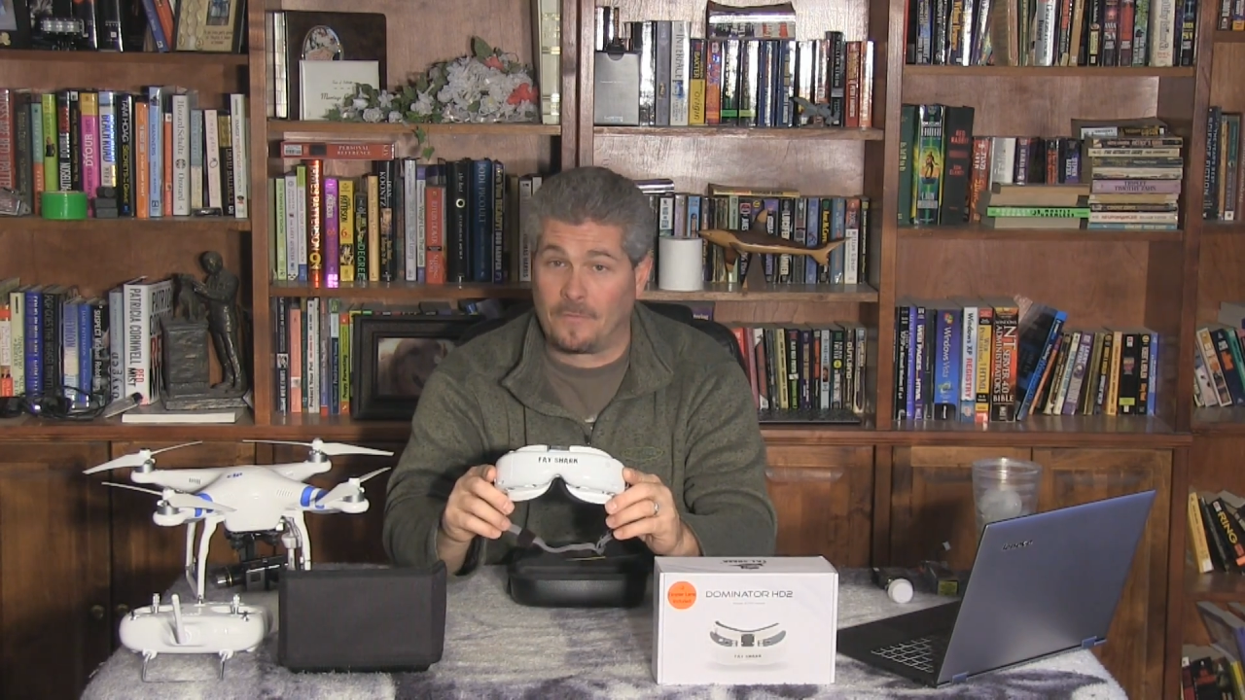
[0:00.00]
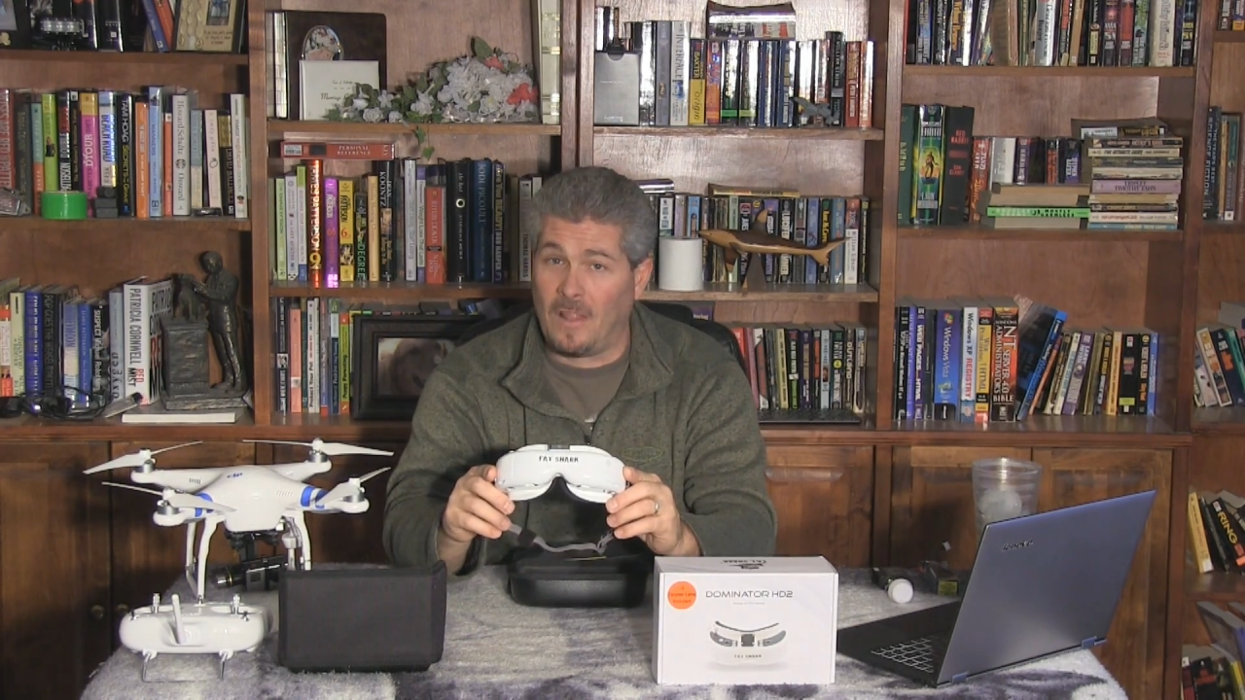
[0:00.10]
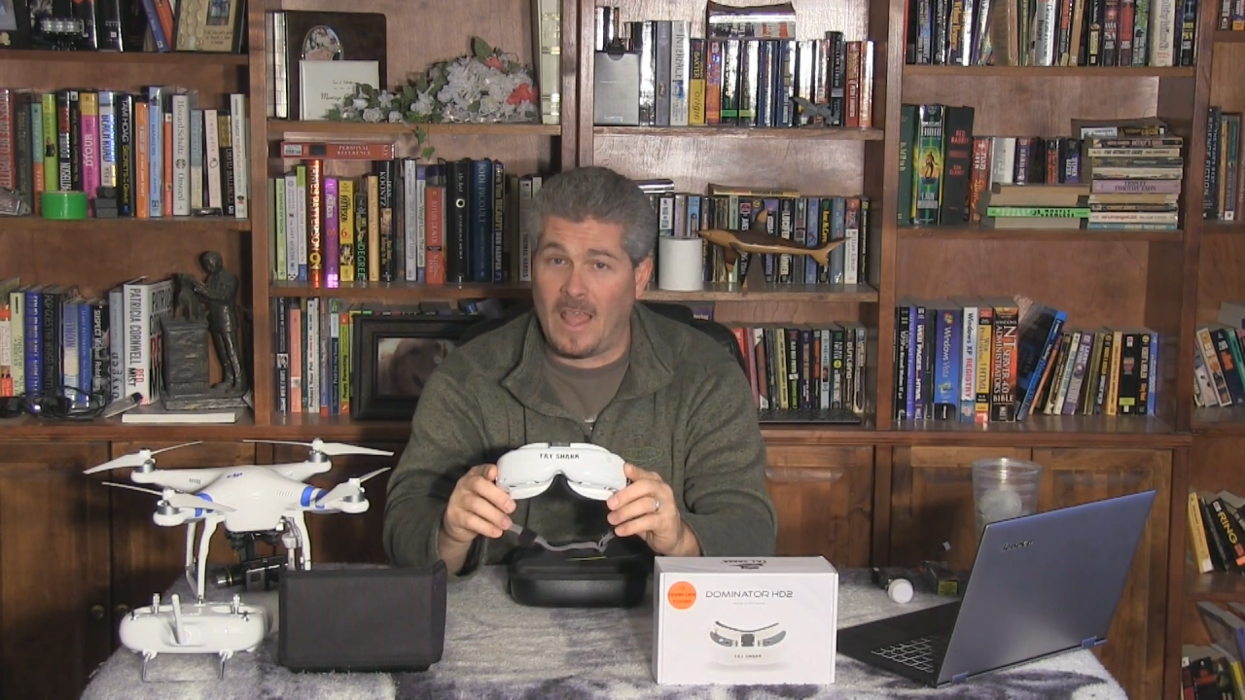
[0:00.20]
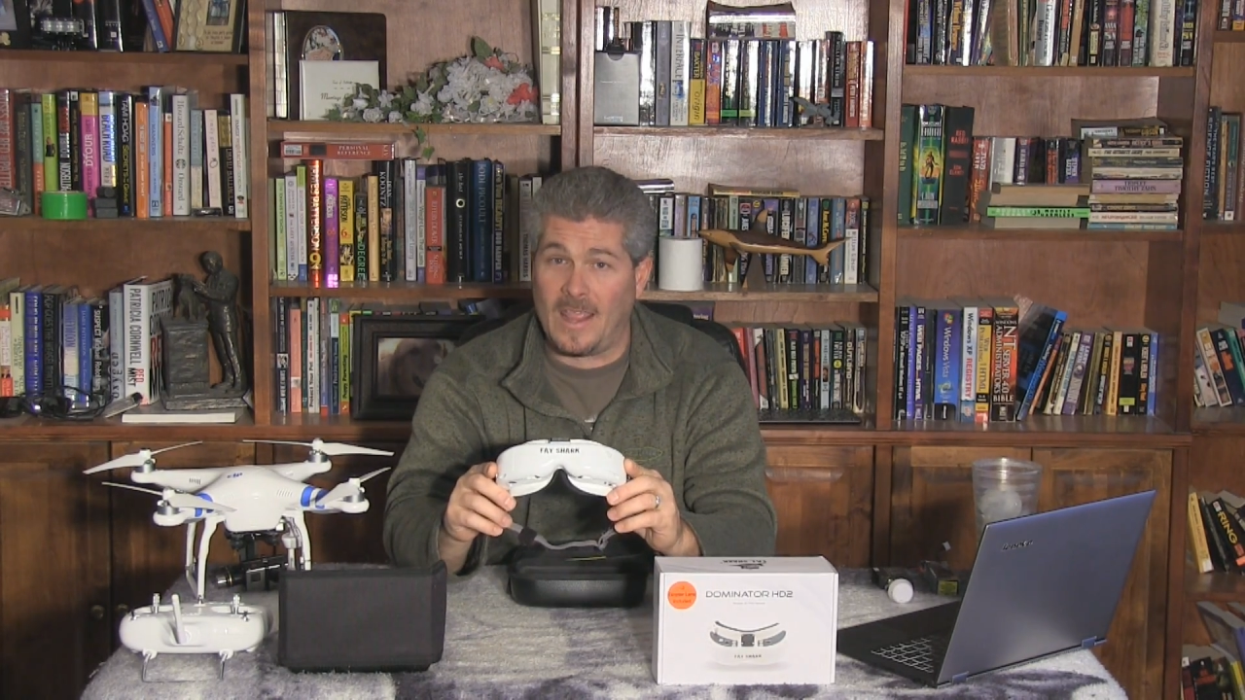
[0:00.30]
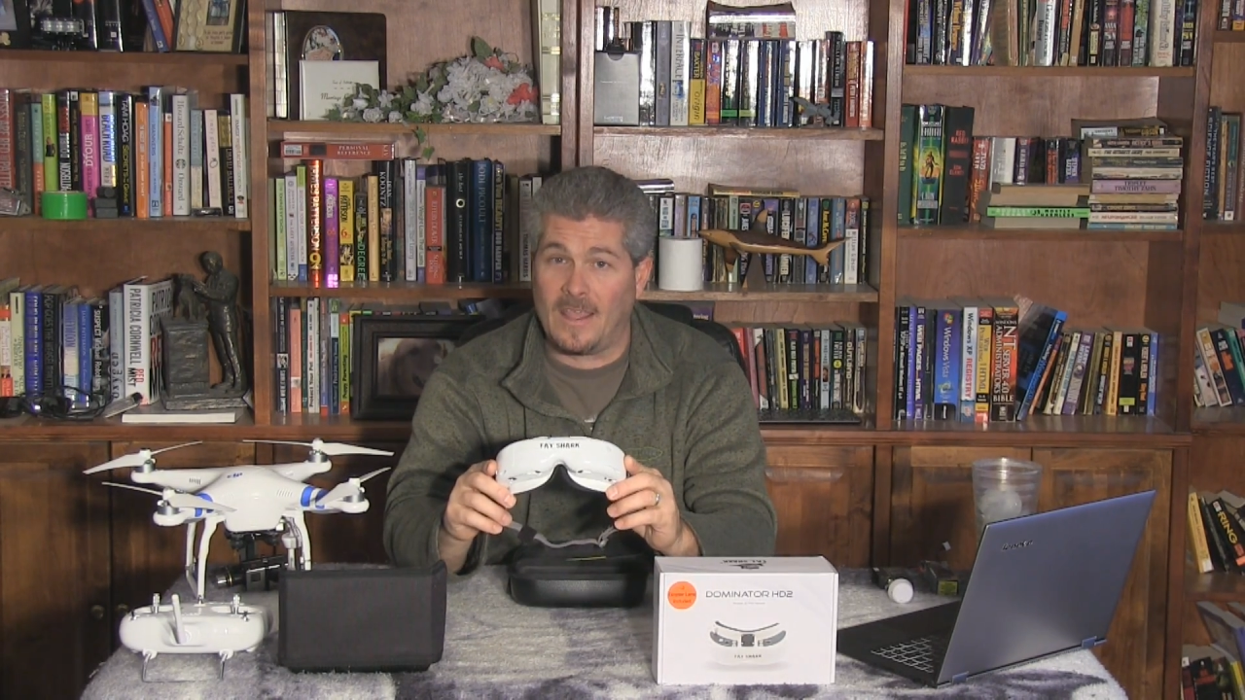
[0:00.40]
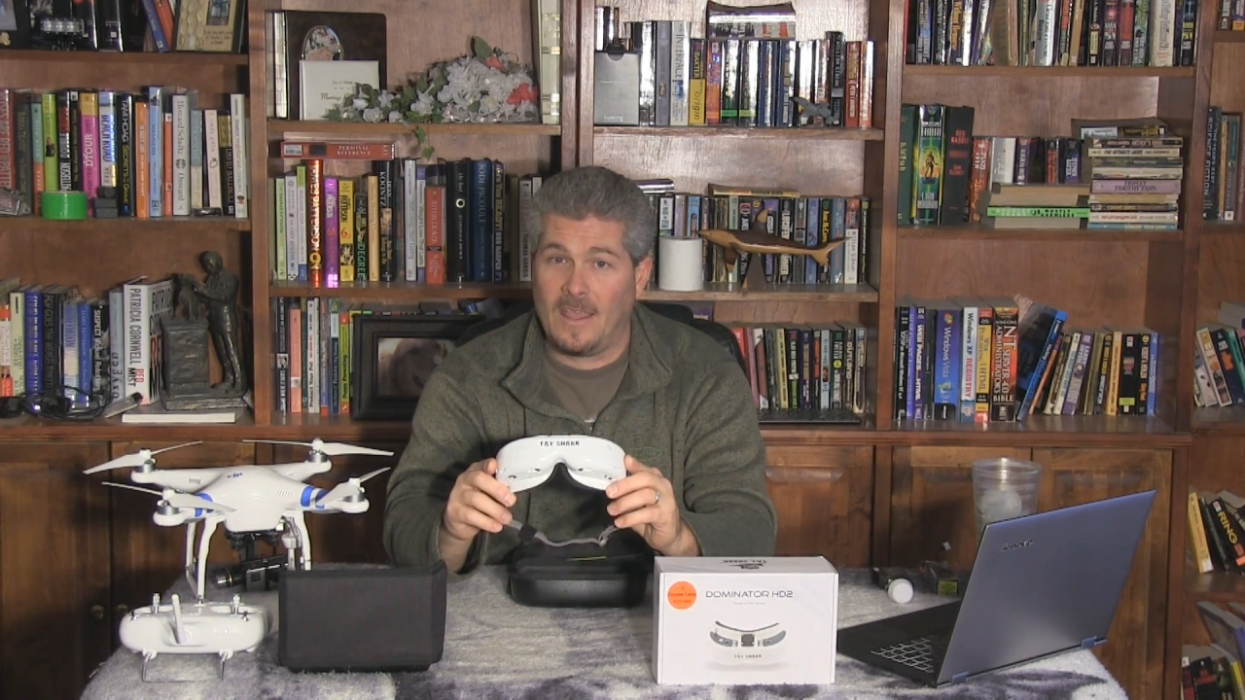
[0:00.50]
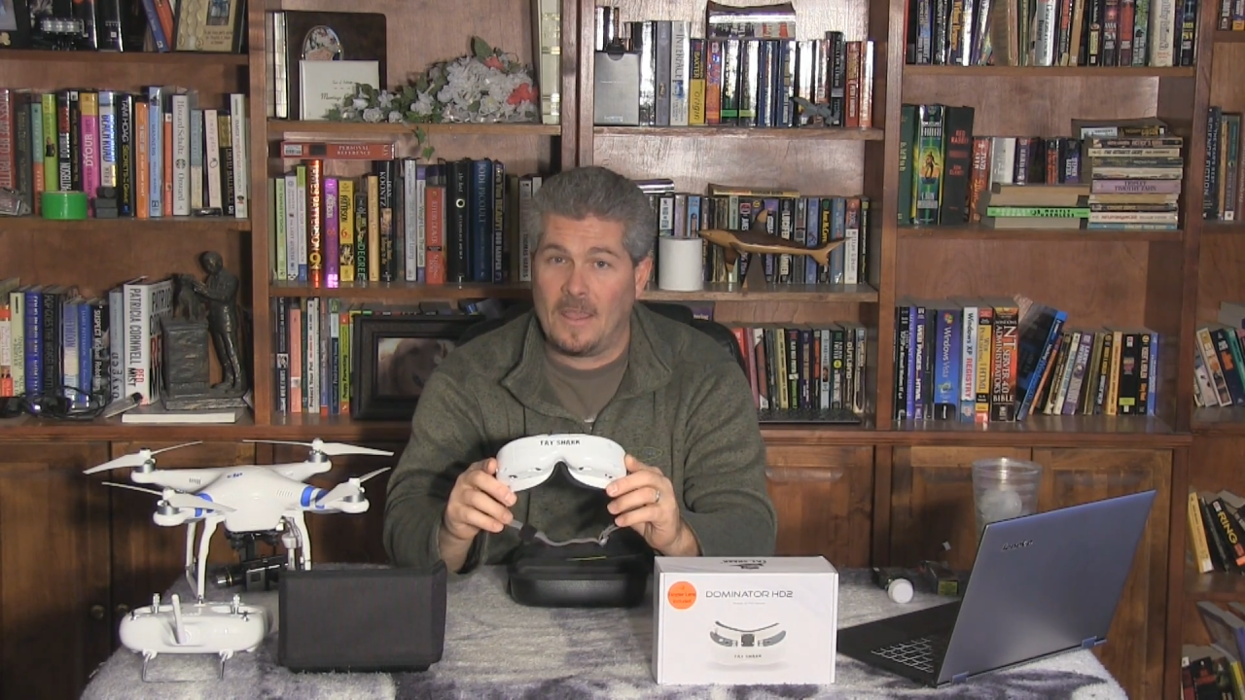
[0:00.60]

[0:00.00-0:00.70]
for flying,